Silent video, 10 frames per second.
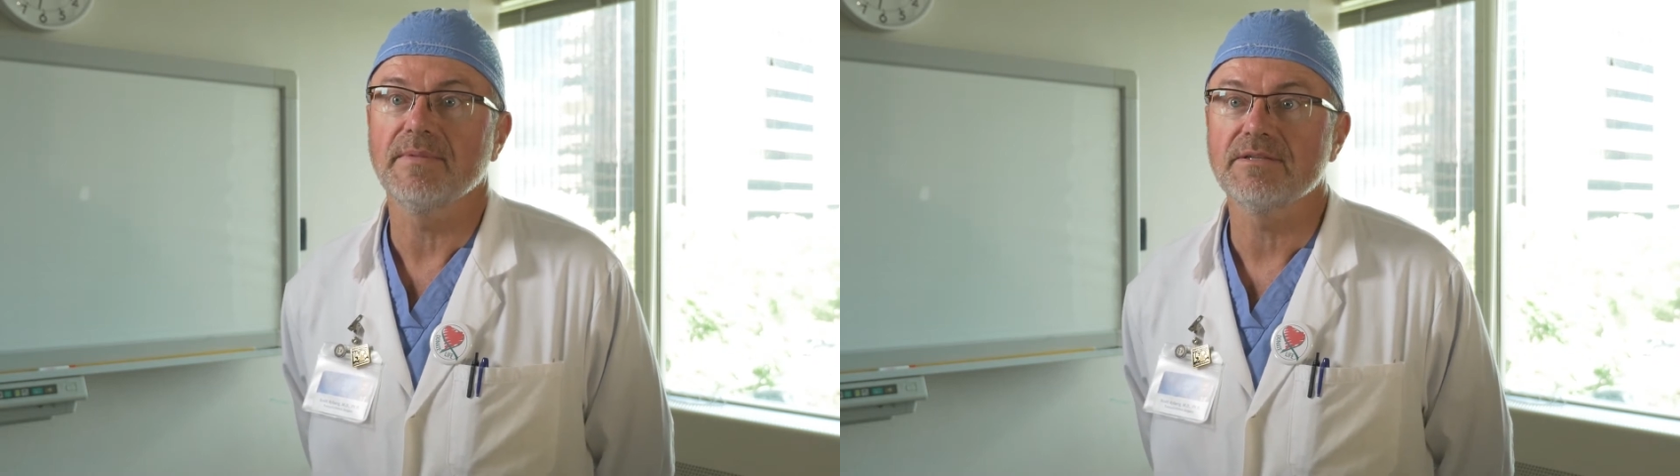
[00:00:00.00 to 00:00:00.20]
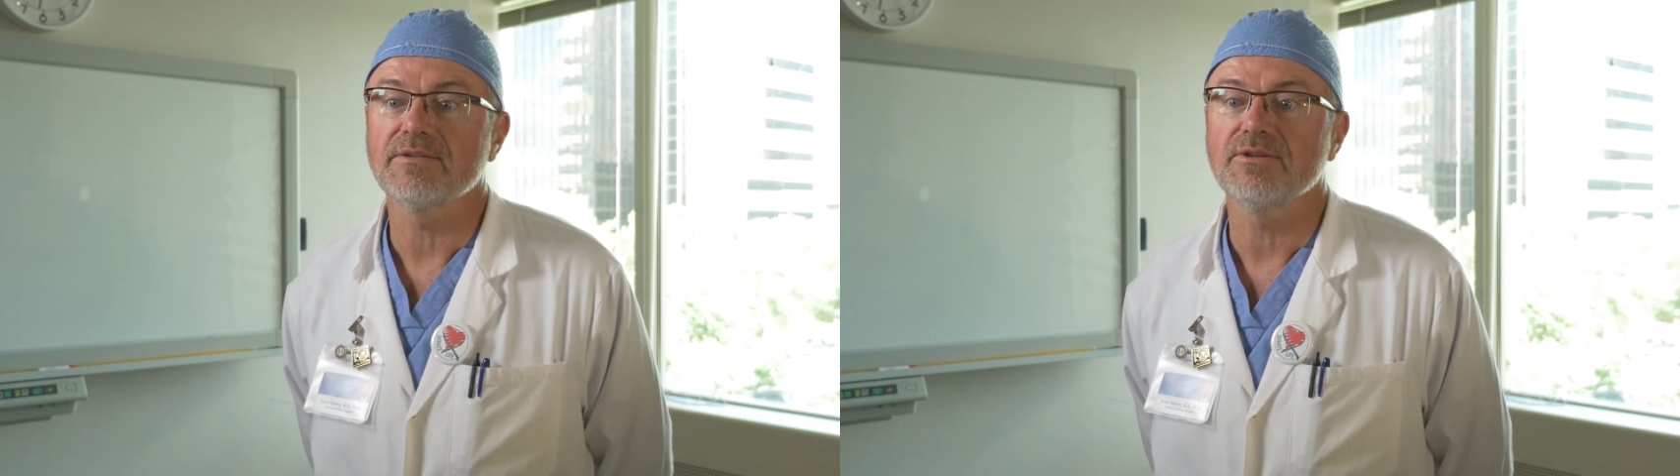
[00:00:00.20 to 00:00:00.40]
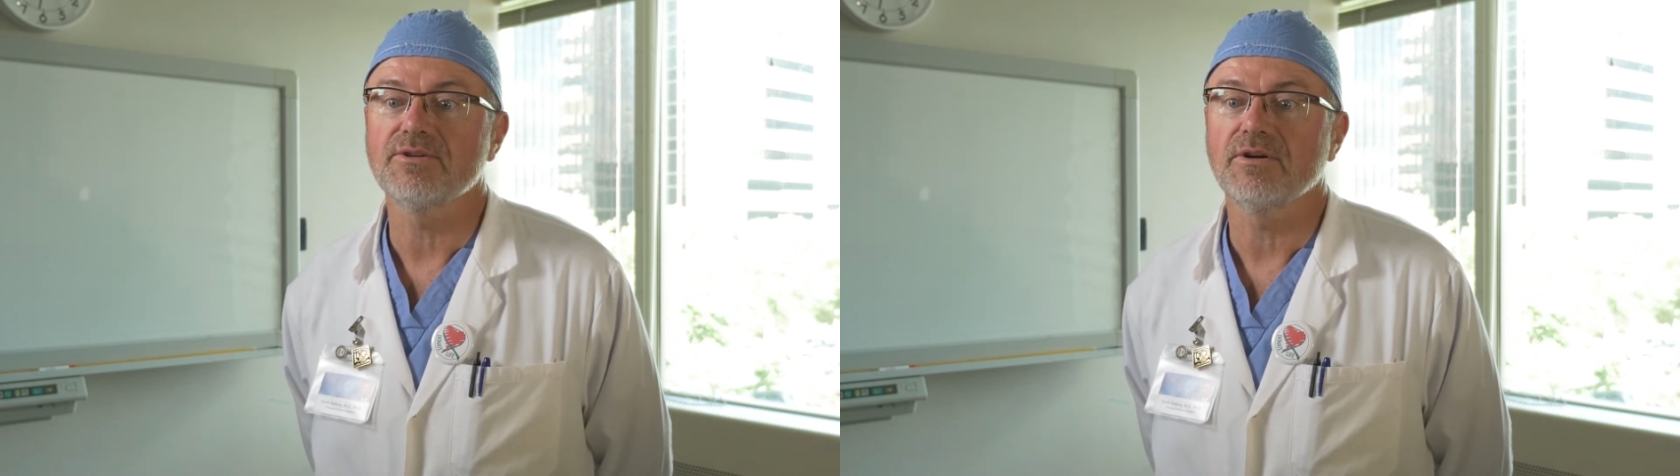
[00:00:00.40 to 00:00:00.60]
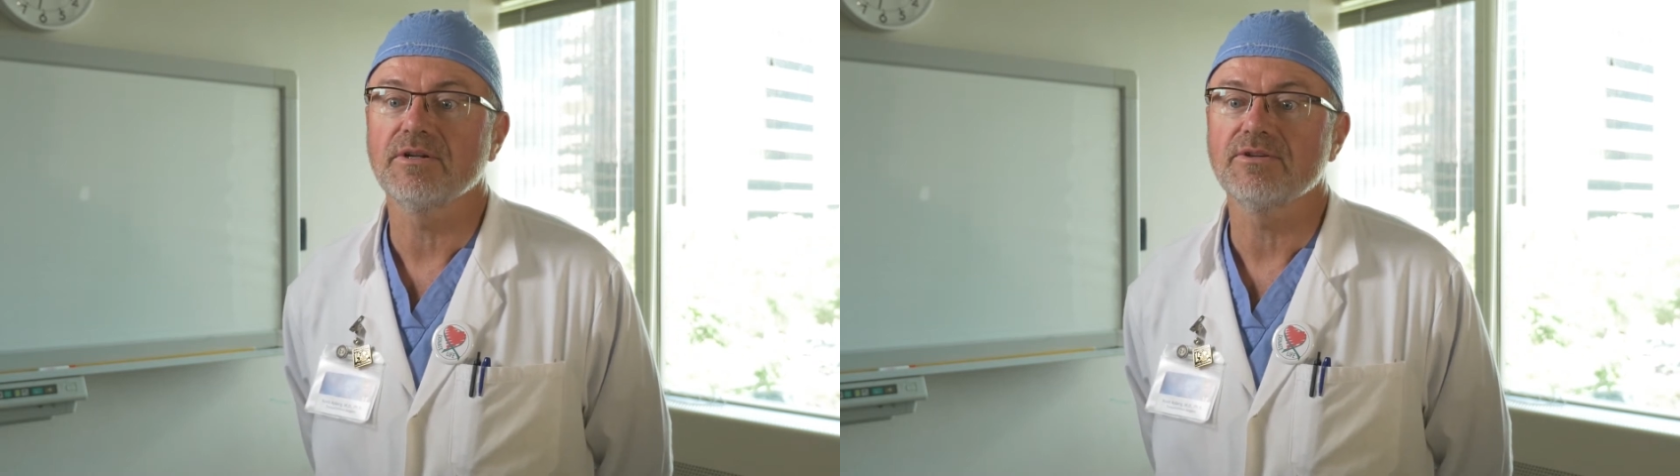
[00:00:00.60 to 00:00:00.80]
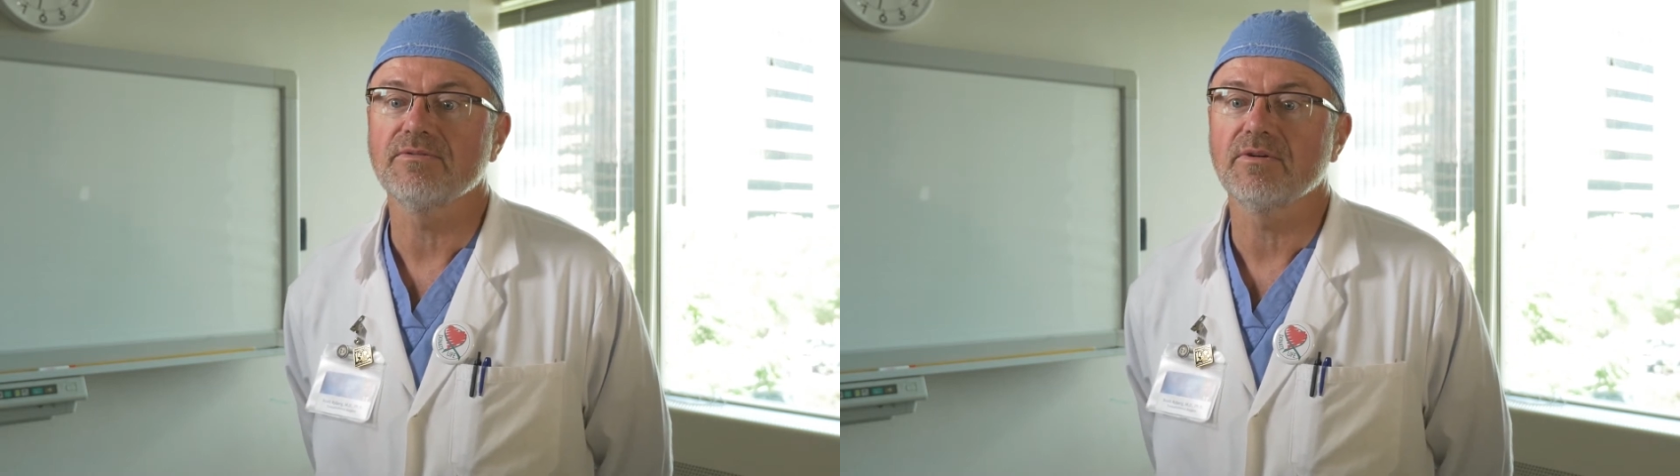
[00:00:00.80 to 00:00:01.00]
that's the
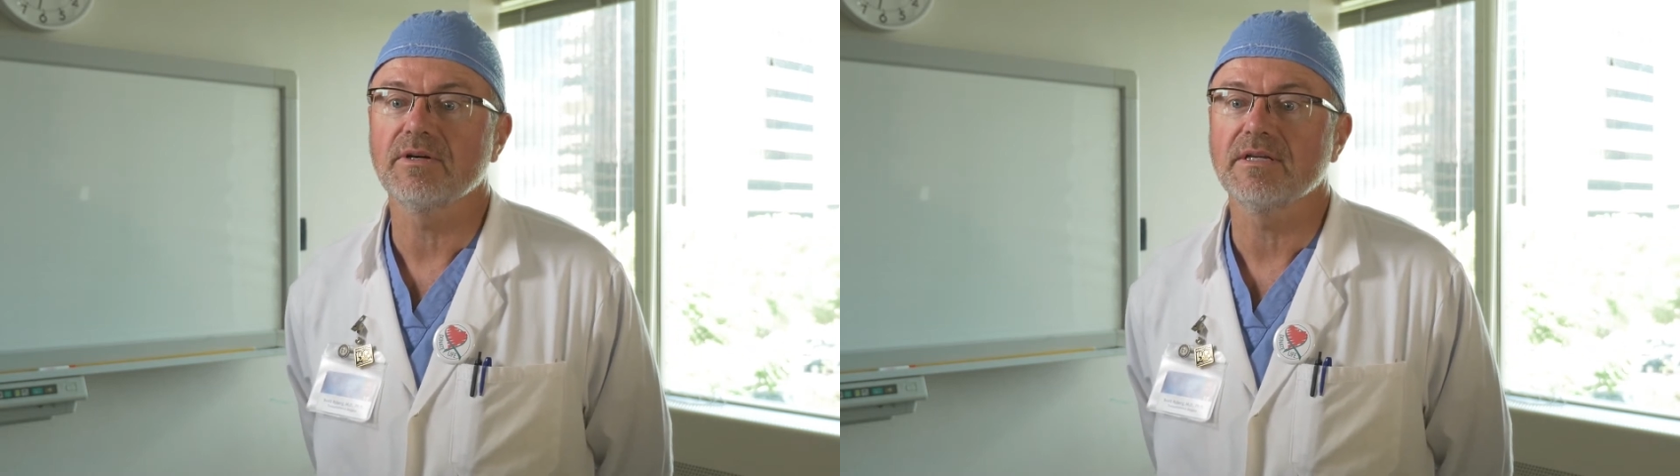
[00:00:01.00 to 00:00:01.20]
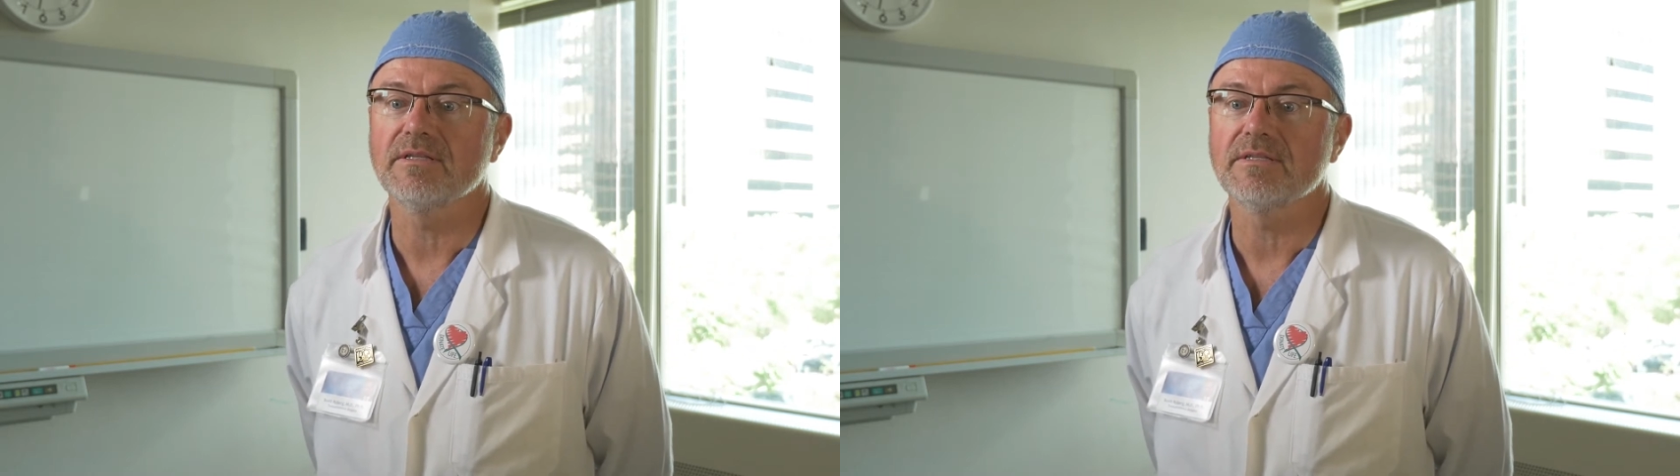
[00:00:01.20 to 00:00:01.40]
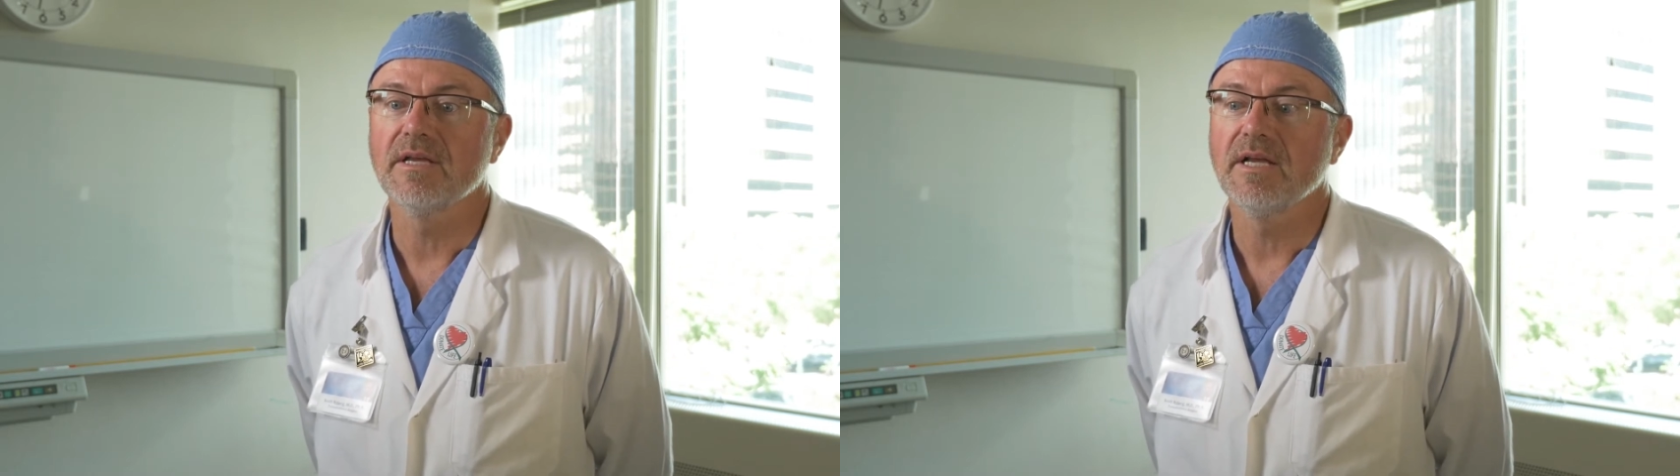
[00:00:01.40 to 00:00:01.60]
shortage of organs.